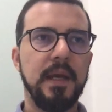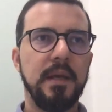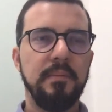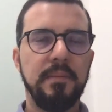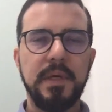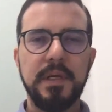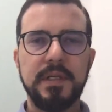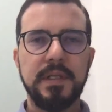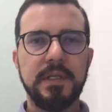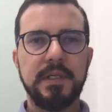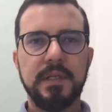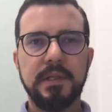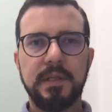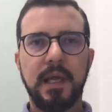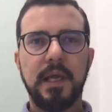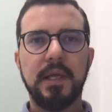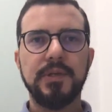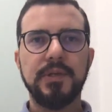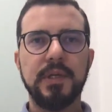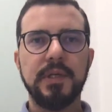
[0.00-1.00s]
business
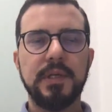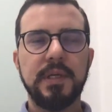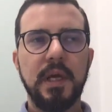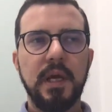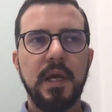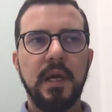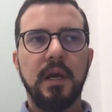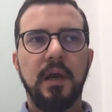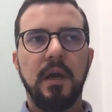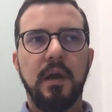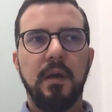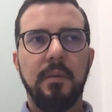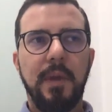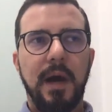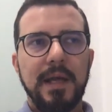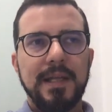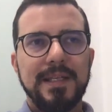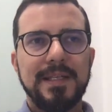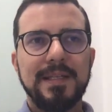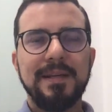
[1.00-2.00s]
intelligence, but
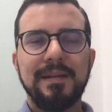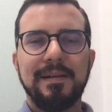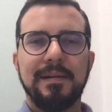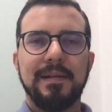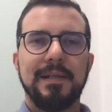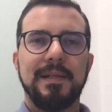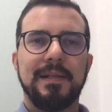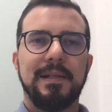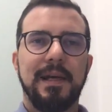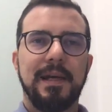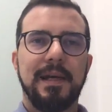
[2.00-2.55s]
it's still